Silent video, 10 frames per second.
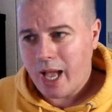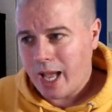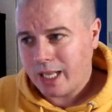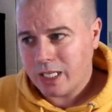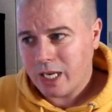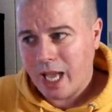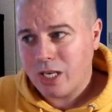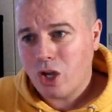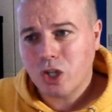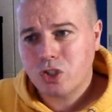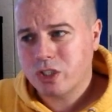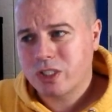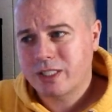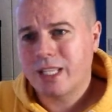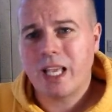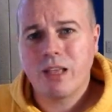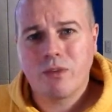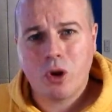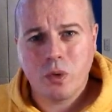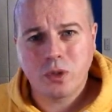And not just save
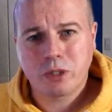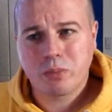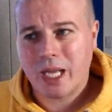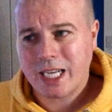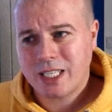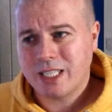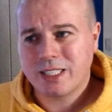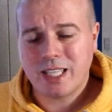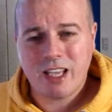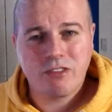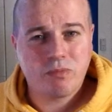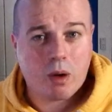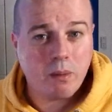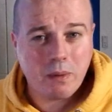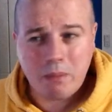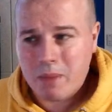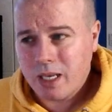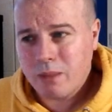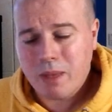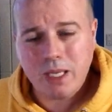Lois, but actually save probably
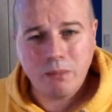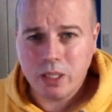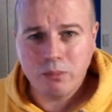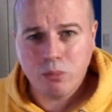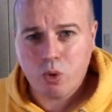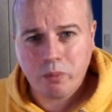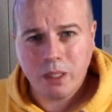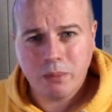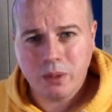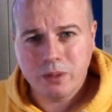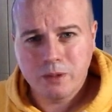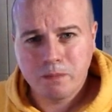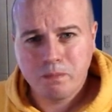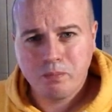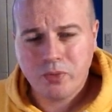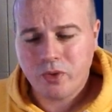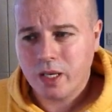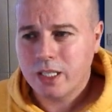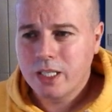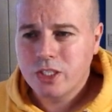many more people,
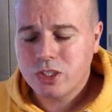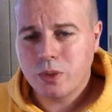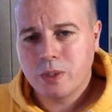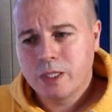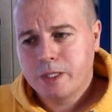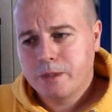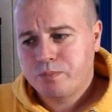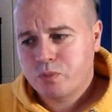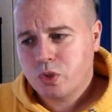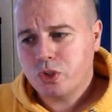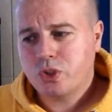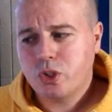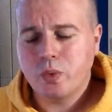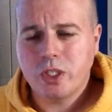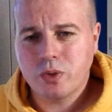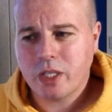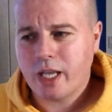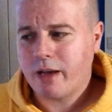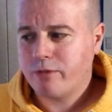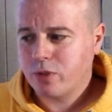right? So there's 2 issues I
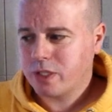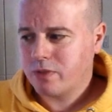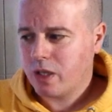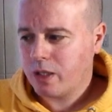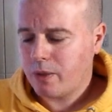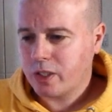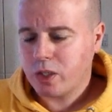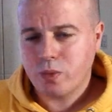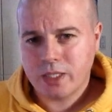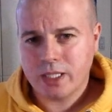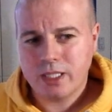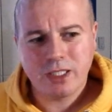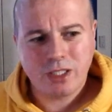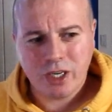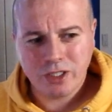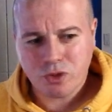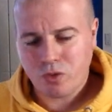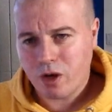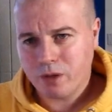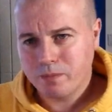have. First of all, I don't think these guys are
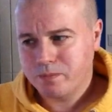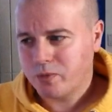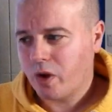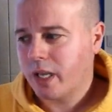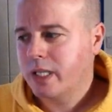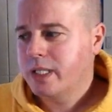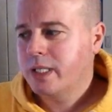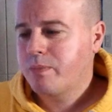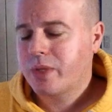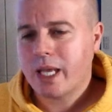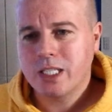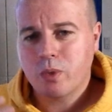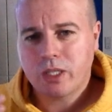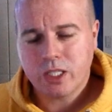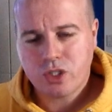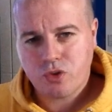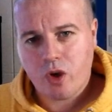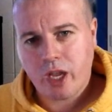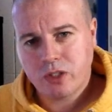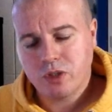wrong, right? That is what they're
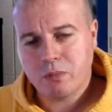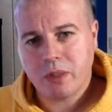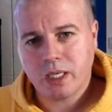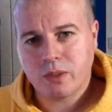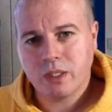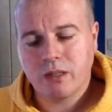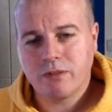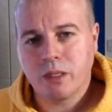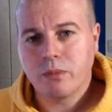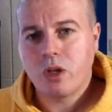trying to depict within the film.